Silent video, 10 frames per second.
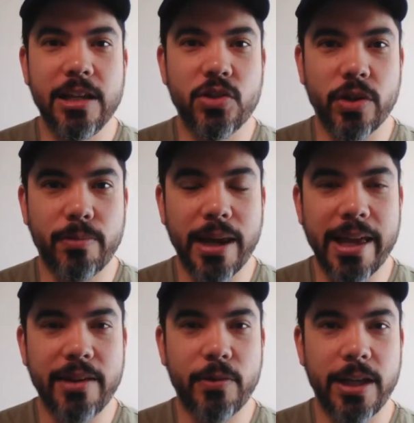enjoy
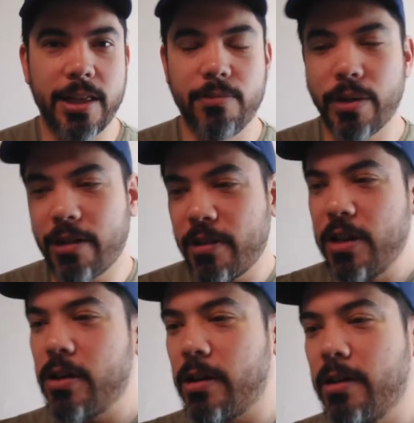playing with, but I've only
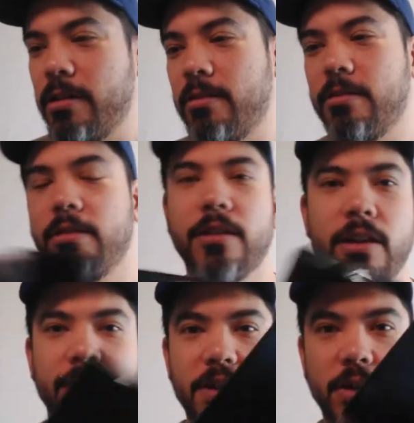got
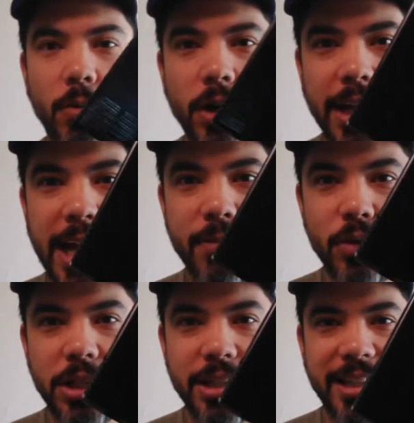one game,
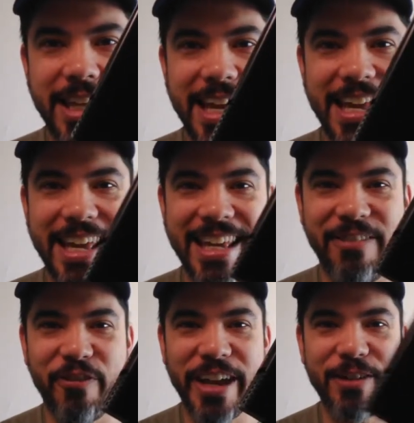which is
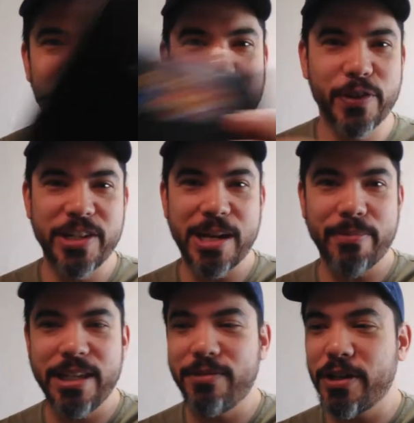the Fatal Fury
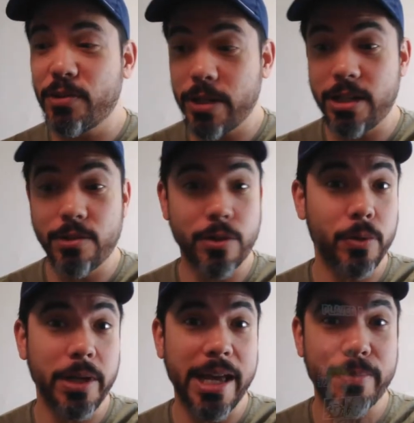Japanese version, which is a cool game